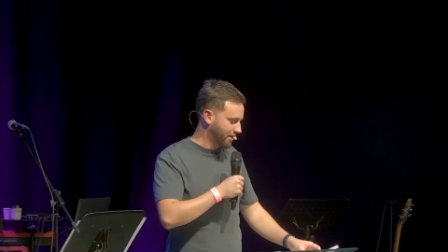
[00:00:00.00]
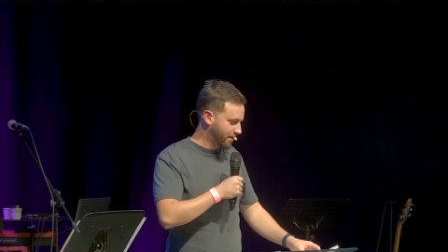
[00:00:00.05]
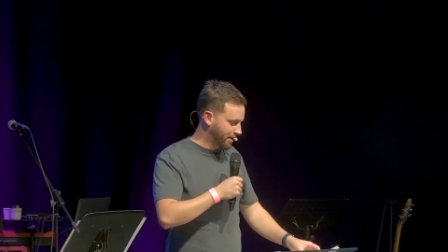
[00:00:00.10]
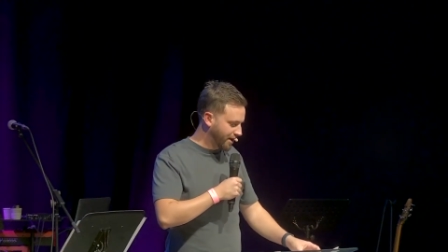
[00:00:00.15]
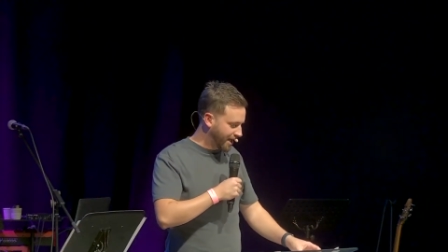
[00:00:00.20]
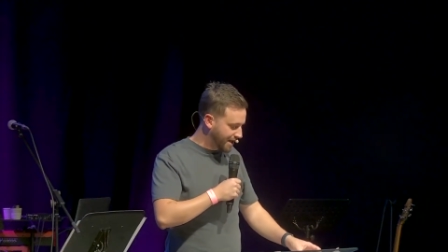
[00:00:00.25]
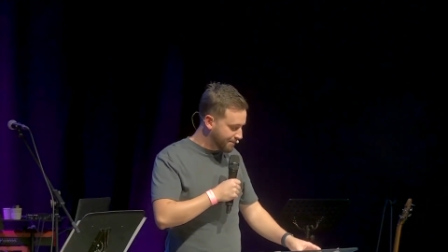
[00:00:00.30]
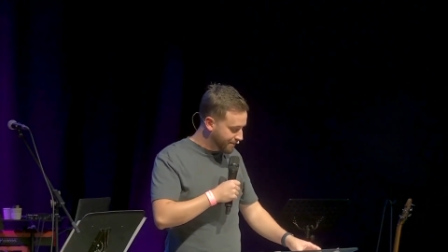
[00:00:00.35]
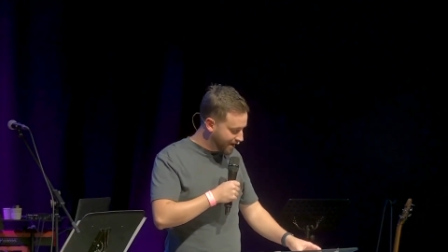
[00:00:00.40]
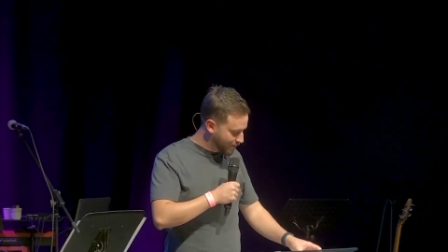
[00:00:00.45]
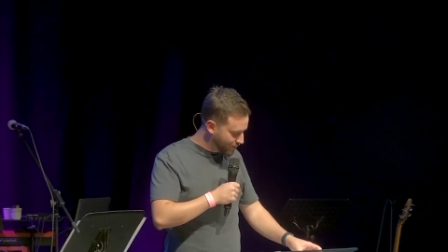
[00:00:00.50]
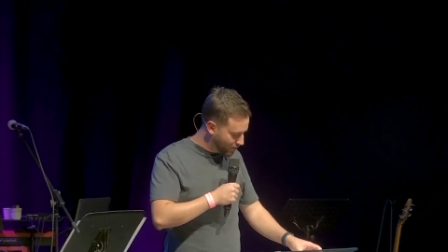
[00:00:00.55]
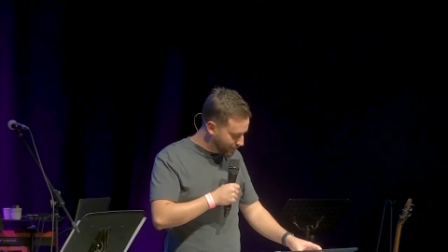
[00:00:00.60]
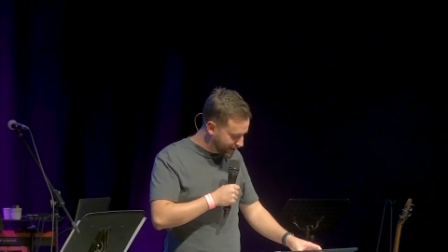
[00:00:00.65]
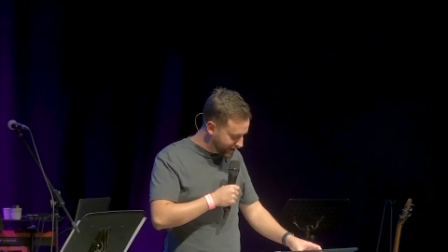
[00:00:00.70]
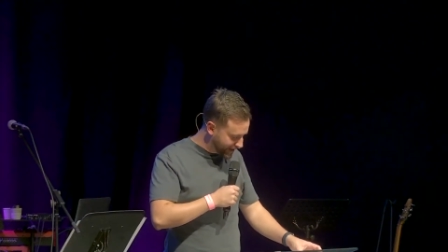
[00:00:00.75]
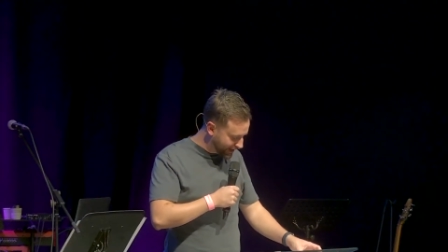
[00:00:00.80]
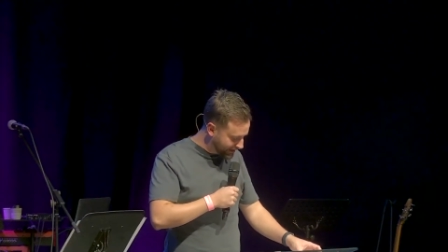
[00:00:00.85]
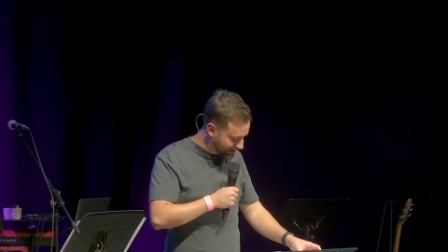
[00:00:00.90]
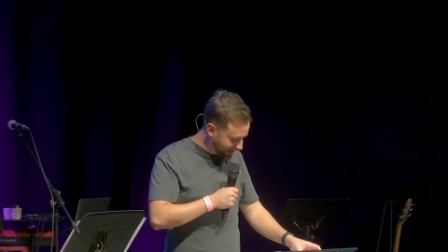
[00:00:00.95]
He may well be
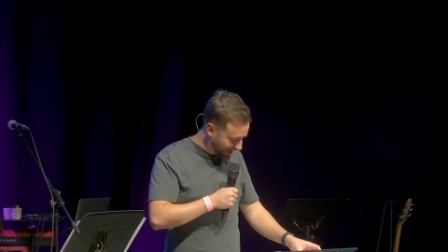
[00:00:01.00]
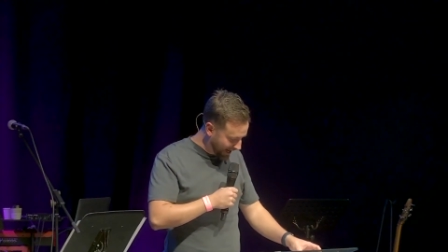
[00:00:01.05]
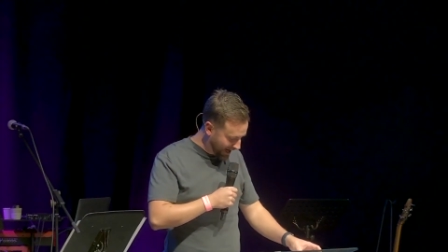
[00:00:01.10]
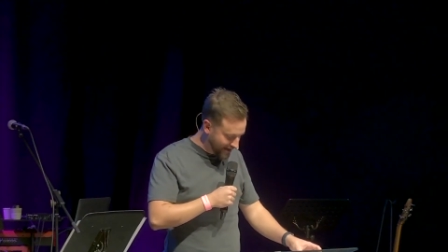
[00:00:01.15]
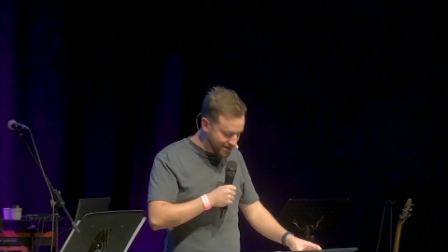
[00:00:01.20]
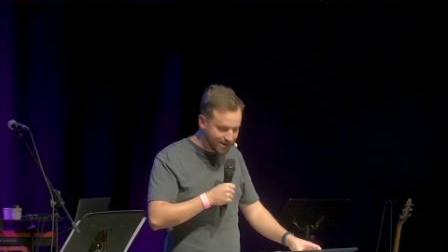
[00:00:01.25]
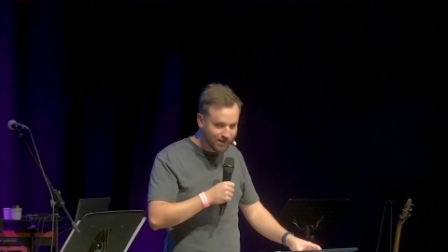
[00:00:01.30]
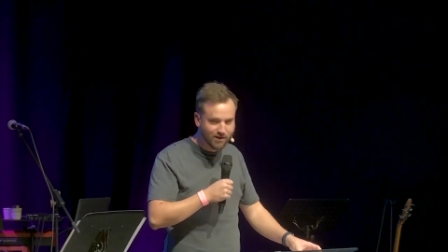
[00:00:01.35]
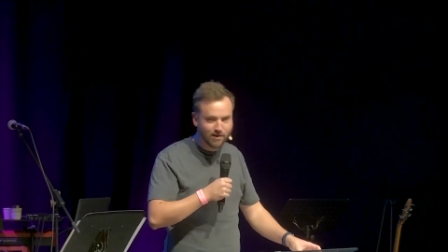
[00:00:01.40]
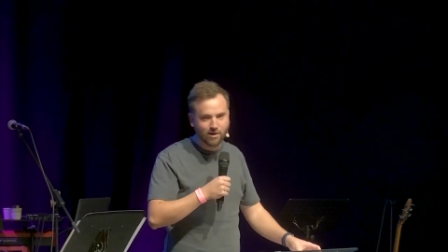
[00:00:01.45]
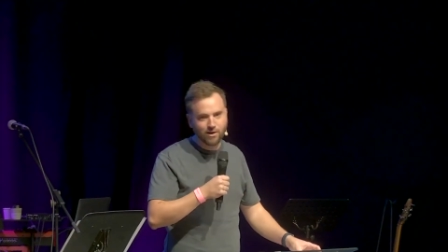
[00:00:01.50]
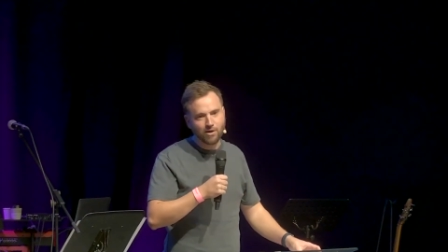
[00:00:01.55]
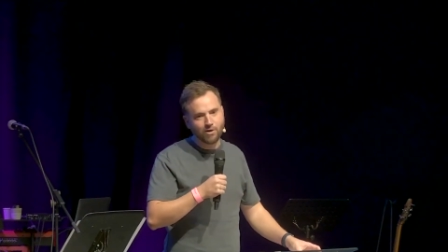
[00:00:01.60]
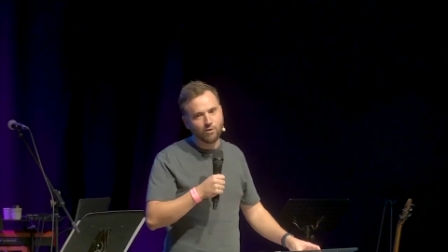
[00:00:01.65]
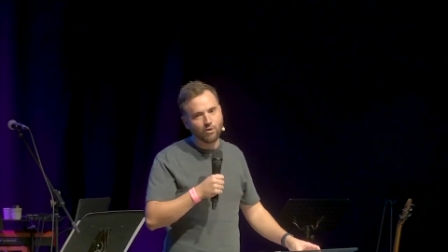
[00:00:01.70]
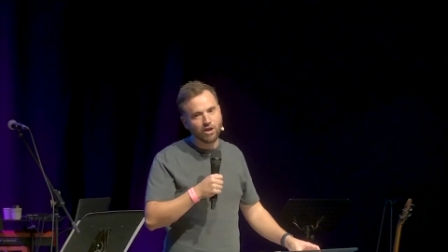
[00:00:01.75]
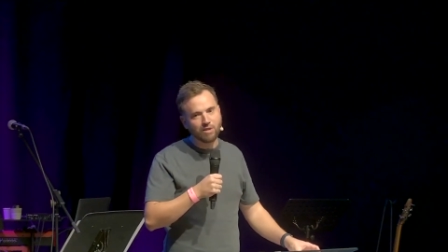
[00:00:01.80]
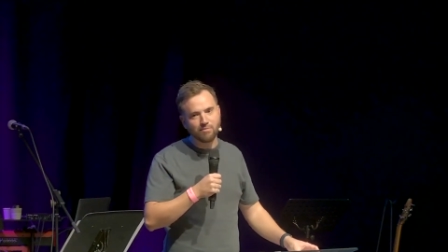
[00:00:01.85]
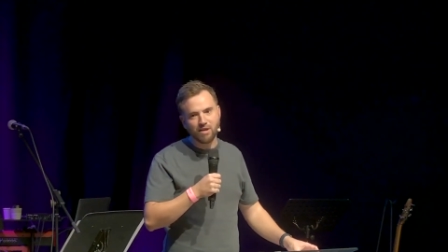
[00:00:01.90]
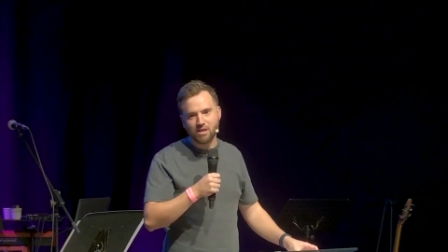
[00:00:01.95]
their dad,
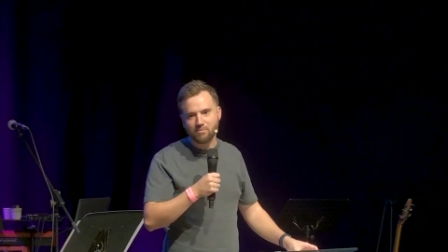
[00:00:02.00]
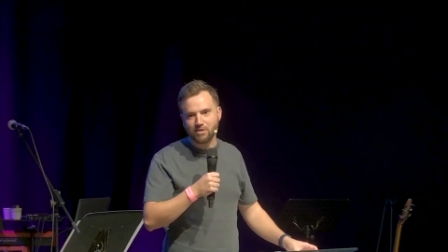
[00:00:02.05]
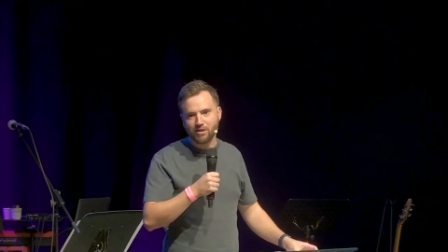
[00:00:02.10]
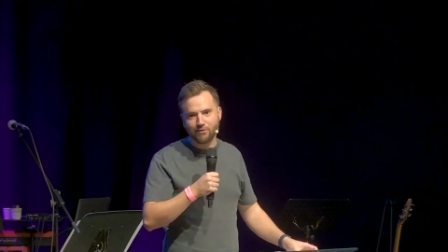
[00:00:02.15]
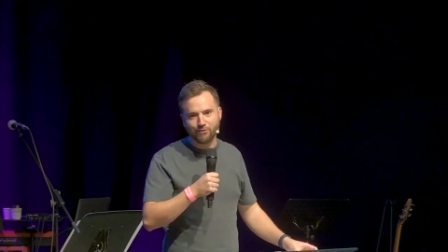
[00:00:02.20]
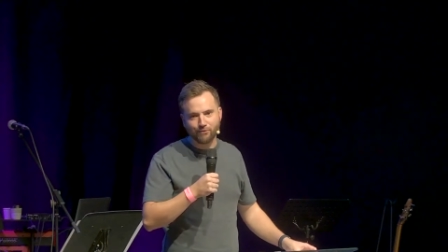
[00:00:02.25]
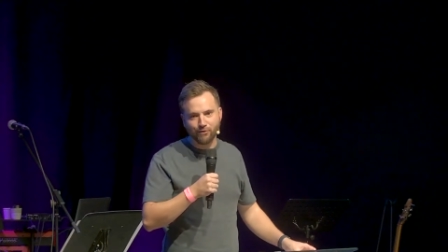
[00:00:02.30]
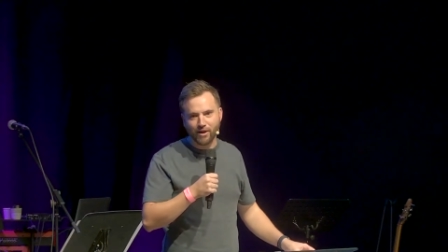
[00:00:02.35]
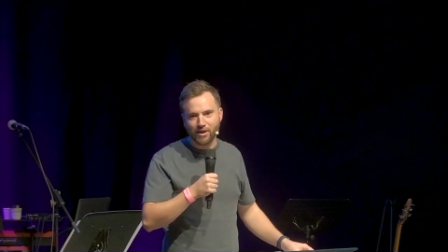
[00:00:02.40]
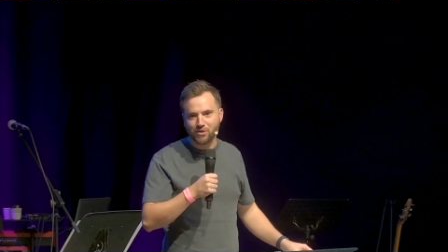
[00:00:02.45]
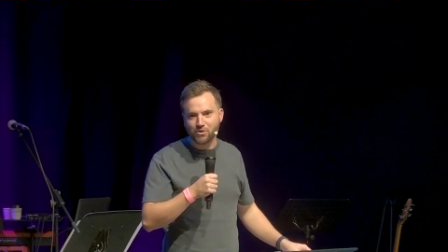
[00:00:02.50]
or he may be a friend